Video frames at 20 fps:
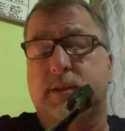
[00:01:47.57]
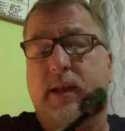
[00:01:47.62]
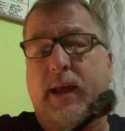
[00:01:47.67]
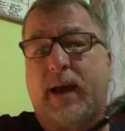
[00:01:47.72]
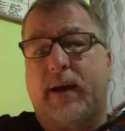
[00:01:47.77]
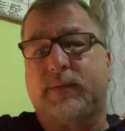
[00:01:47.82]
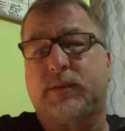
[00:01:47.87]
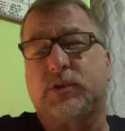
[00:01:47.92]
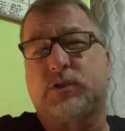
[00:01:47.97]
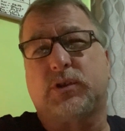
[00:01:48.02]
and the
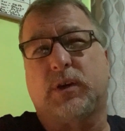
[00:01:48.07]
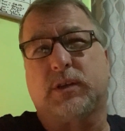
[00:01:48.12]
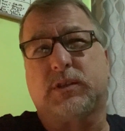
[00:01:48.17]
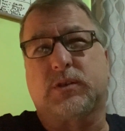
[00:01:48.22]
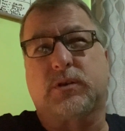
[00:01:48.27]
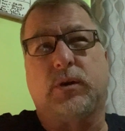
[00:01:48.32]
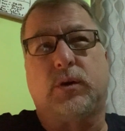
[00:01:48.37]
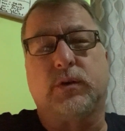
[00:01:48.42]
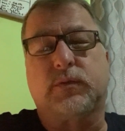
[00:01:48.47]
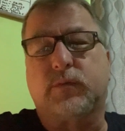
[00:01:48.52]

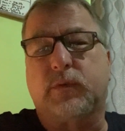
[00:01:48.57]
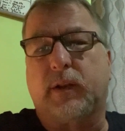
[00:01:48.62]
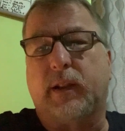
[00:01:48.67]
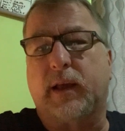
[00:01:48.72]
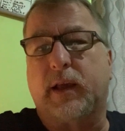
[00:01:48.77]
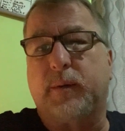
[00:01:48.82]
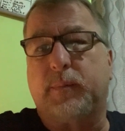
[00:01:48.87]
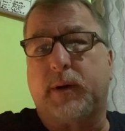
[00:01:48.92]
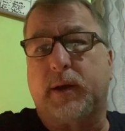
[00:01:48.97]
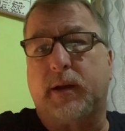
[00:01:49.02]
Aftershocks goes for
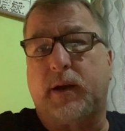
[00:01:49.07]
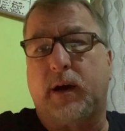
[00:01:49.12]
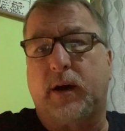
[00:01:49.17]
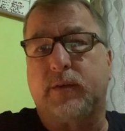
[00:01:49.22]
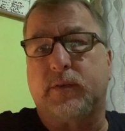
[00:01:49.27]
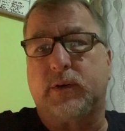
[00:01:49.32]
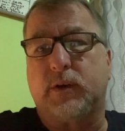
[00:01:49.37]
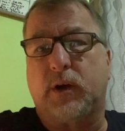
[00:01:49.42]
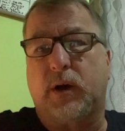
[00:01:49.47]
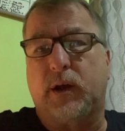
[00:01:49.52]
like about
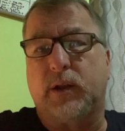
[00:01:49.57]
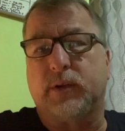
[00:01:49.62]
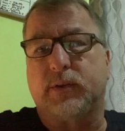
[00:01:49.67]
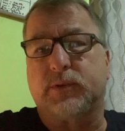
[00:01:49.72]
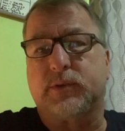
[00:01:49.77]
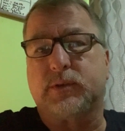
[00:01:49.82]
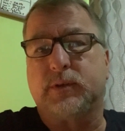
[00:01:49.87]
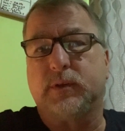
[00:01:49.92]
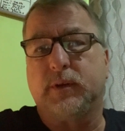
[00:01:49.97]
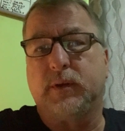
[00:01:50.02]

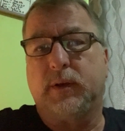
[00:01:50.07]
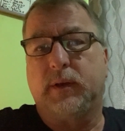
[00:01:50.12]
$100.